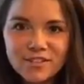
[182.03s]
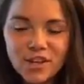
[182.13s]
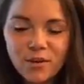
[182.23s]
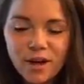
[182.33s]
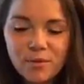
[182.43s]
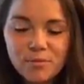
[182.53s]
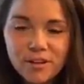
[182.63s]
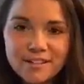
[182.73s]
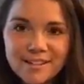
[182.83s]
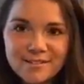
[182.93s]
So I hope you
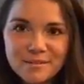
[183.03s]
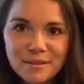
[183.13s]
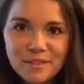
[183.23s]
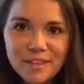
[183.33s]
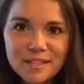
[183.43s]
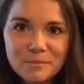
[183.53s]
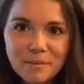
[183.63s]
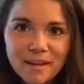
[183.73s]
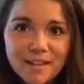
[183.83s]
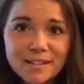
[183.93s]
guys have some good things
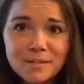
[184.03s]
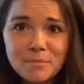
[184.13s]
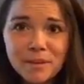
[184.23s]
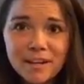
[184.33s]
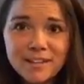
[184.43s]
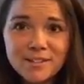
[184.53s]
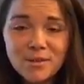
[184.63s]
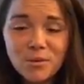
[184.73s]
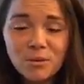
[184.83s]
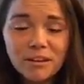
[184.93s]
planned. Spring is
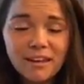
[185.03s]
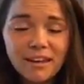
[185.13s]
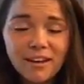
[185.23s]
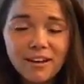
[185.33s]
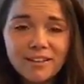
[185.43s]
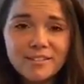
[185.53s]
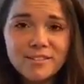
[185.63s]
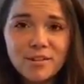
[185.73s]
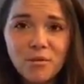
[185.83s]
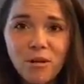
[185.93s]
totally here. It's
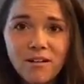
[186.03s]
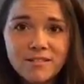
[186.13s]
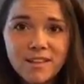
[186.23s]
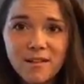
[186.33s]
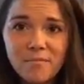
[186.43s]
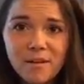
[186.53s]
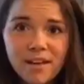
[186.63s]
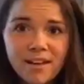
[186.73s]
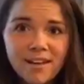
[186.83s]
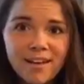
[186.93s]
so awesome.
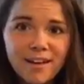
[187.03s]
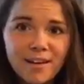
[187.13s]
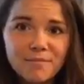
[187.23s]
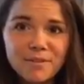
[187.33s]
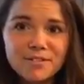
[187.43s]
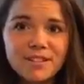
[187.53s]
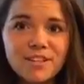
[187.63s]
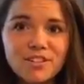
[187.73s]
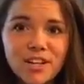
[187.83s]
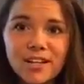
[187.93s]
There's
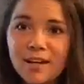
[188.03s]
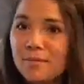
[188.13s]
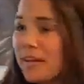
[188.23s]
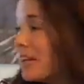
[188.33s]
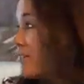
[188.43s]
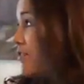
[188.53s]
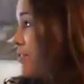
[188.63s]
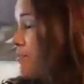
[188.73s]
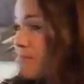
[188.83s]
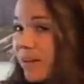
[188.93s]
sunshine coming in
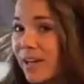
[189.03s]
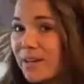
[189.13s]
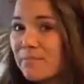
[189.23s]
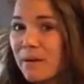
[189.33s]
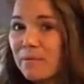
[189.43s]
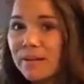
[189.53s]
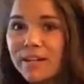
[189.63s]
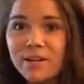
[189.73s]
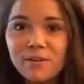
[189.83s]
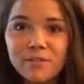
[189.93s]
from my
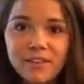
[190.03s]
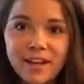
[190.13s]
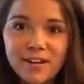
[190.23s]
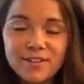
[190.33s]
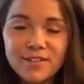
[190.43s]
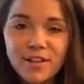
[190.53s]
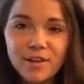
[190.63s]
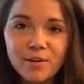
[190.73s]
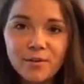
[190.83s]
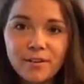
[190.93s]
window over there,
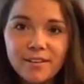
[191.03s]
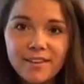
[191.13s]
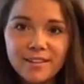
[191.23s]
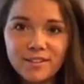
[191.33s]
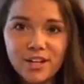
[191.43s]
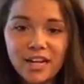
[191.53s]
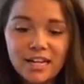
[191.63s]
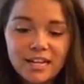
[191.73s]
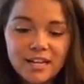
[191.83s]
so that's great.